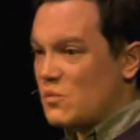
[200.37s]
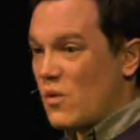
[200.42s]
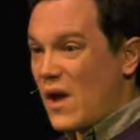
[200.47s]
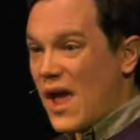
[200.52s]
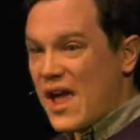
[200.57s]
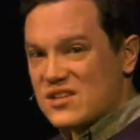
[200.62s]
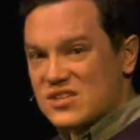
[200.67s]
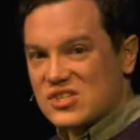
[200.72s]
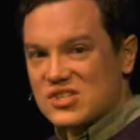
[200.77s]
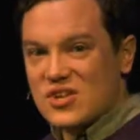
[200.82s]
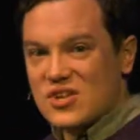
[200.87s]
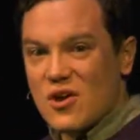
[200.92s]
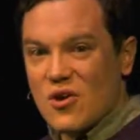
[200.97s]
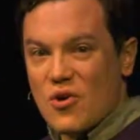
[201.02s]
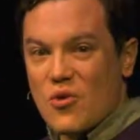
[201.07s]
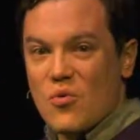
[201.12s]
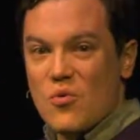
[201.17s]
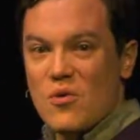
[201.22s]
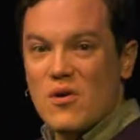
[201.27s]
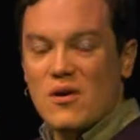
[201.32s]

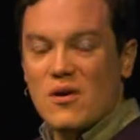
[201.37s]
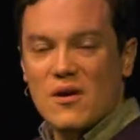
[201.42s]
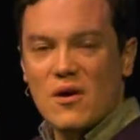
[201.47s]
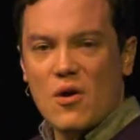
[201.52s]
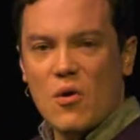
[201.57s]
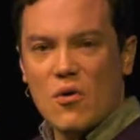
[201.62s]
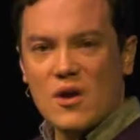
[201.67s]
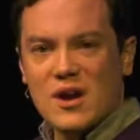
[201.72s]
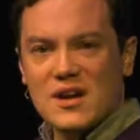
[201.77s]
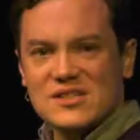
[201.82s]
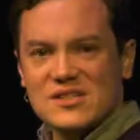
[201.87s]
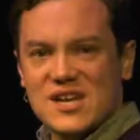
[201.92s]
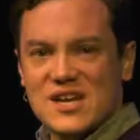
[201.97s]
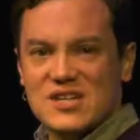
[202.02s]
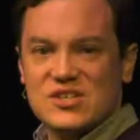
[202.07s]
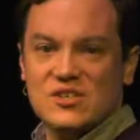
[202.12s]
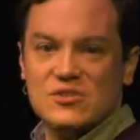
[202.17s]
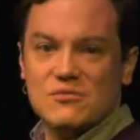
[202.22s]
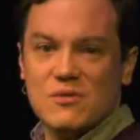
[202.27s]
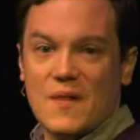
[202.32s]
So
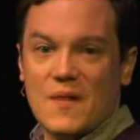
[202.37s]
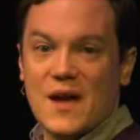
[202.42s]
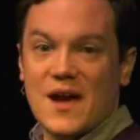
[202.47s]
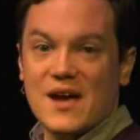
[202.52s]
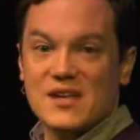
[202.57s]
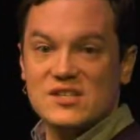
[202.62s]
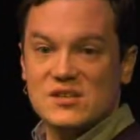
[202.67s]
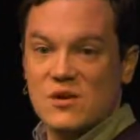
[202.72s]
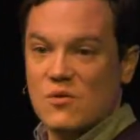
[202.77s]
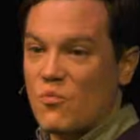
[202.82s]
organizations realized